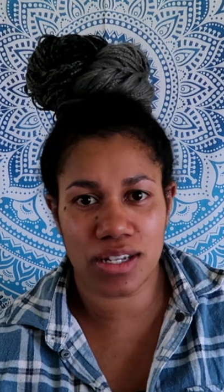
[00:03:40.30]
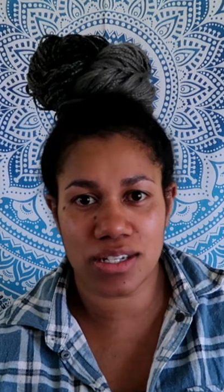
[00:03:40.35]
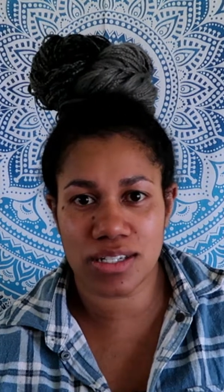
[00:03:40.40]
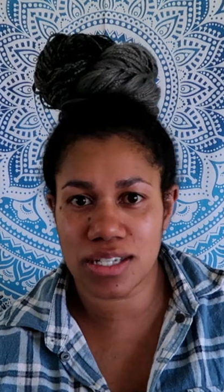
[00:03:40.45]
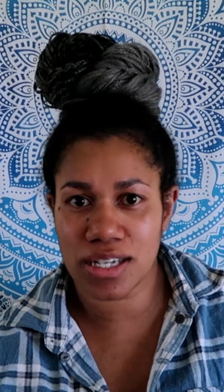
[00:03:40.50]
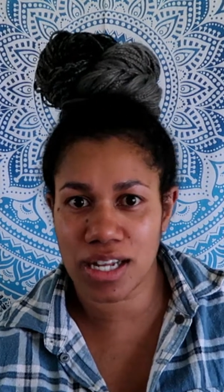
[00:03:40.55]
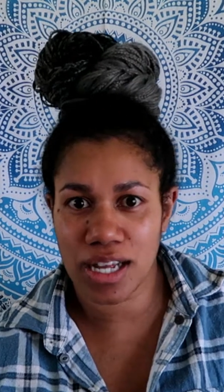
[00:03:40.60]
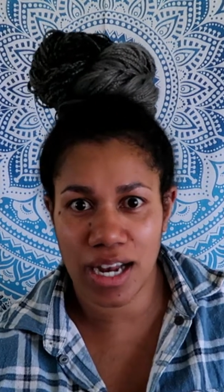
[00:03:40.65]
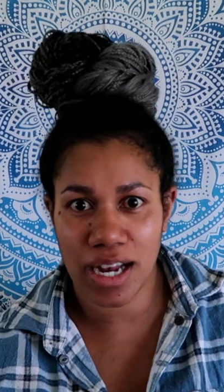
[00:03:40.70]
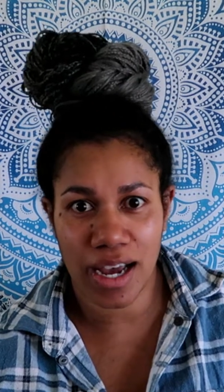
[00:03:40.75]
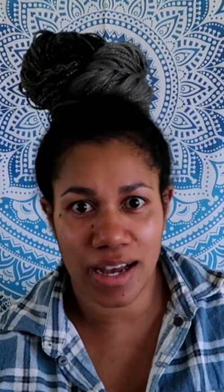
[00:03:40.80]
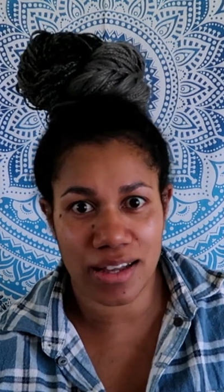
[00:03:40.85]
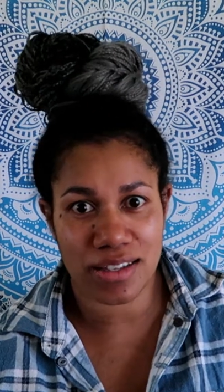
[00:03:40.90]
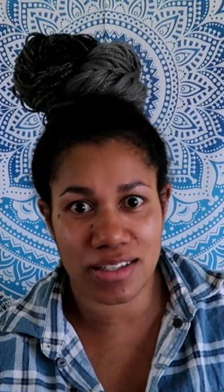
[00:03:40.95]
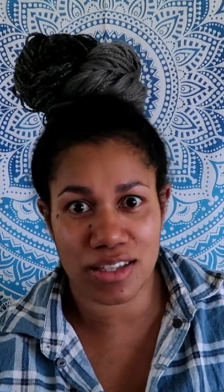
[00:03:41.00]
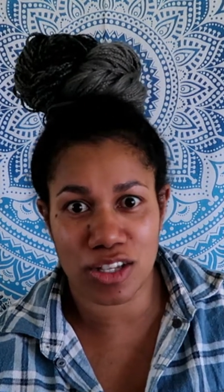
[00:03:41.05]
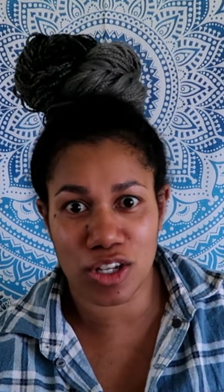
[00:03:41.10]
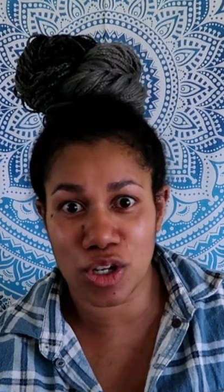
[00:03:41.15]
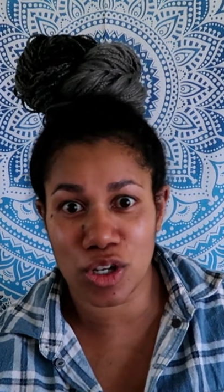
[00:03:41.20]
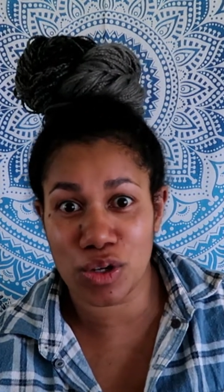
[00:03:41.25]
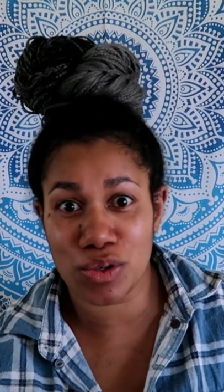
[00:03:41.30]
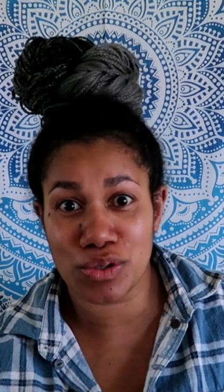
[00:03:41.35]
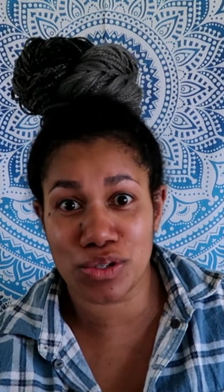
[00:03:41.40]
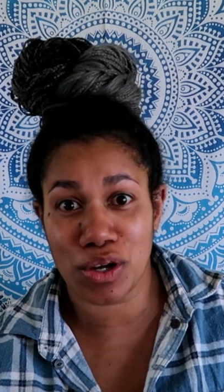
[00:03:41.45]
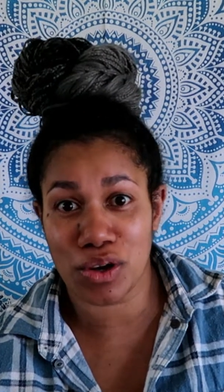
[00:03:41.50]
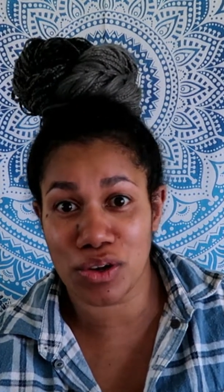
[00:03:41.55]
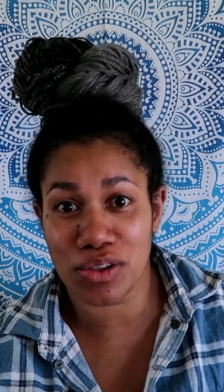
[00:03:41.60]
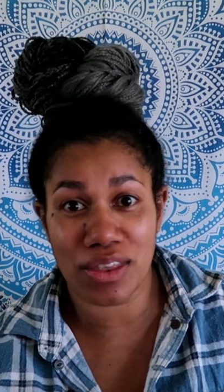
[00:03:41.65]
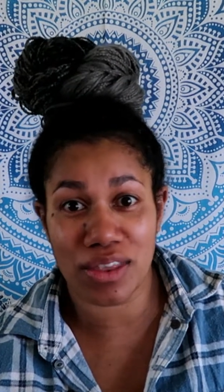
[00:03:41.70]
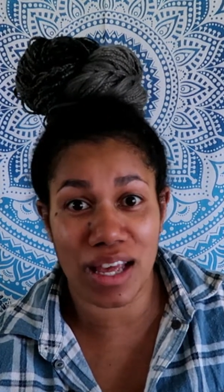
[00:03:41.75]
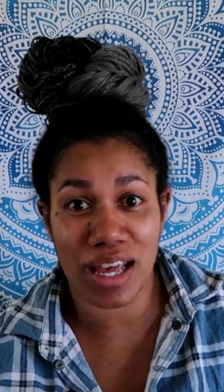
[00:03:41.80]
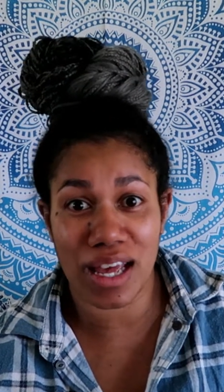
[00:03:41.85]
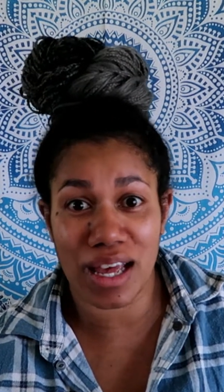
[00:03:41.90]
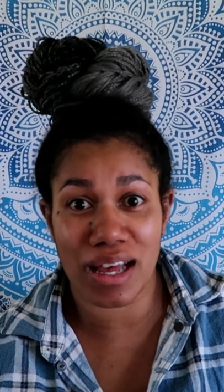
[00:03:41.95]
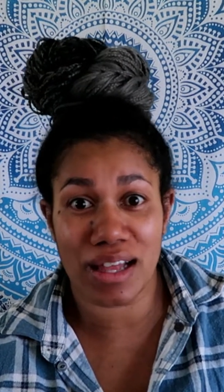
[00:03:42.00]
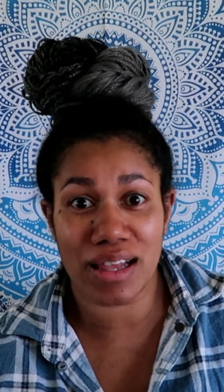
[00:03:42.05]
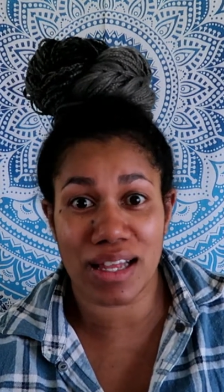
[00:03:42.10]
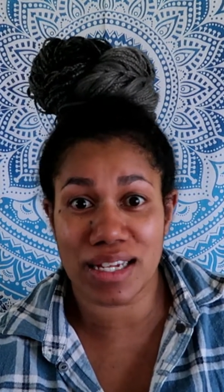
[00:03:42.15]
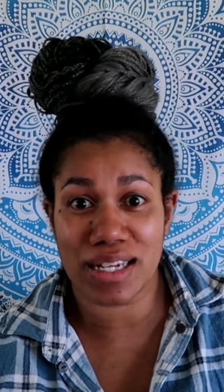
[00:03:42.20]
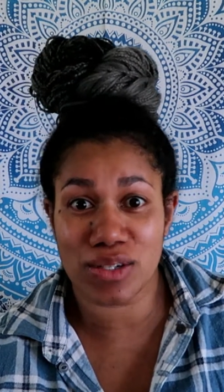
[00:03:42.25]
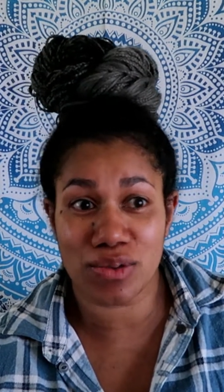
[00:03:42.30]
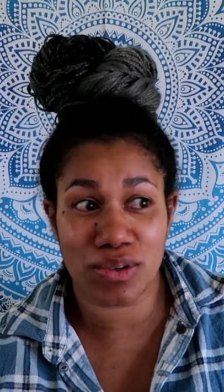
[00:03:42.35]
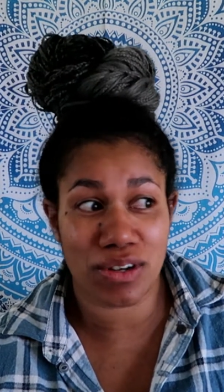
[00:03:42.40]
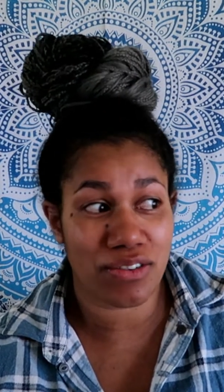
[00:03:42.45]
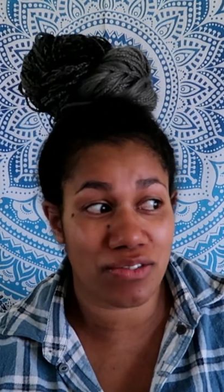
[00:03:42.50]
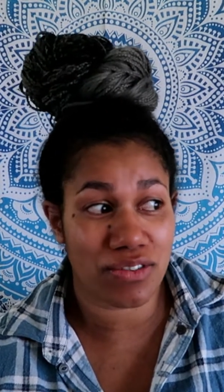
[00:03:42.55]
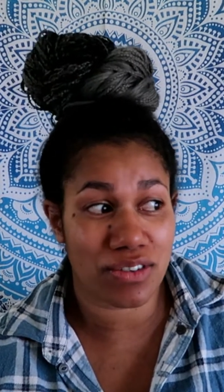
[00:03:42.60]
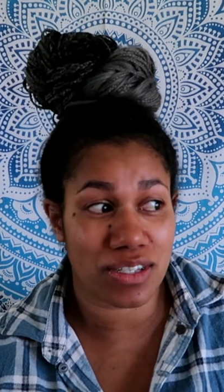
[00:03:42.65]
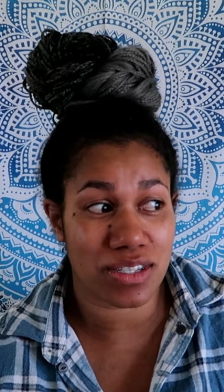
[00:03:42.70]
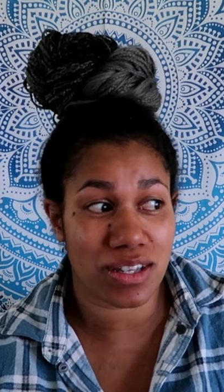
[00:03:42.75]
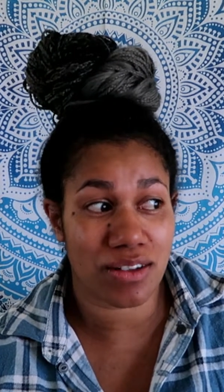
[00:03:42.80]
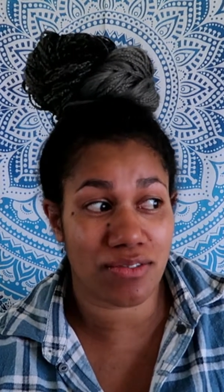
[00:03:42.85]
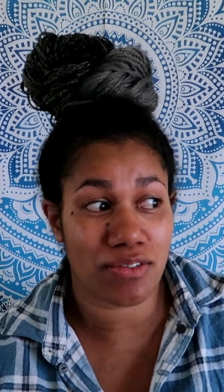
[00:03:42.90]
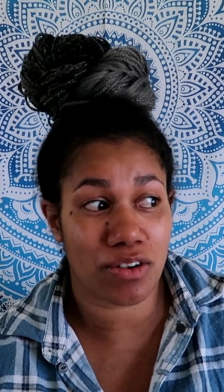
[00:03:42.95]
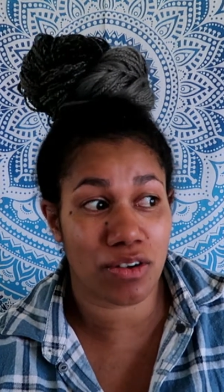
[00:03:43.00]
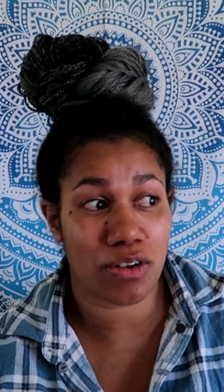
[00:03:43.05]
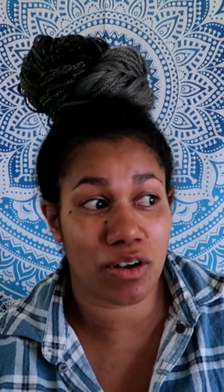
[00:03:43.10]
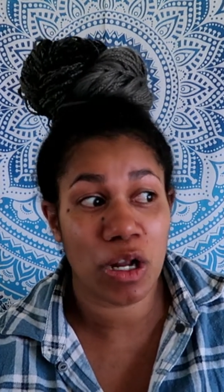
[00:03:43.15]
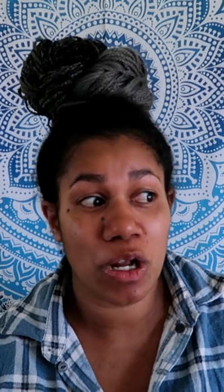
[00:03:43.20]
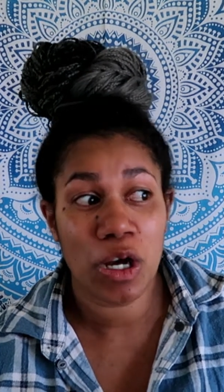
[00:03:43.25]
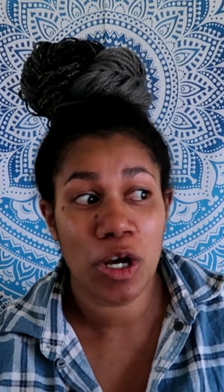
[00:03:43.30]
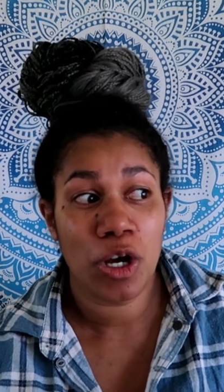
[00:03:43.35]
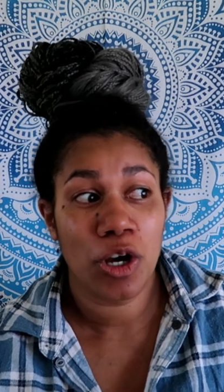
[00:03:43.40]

internet has the news on there like 24/7,